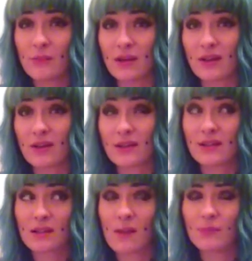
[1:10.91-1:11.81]
because I
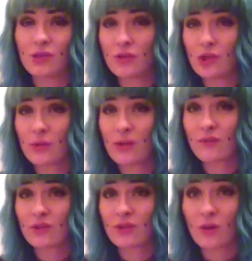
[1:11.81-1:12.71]
stopped YouTubing
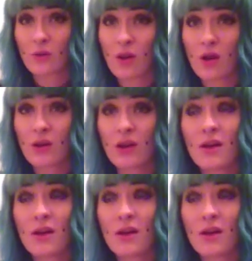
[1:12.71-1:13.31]
for so long.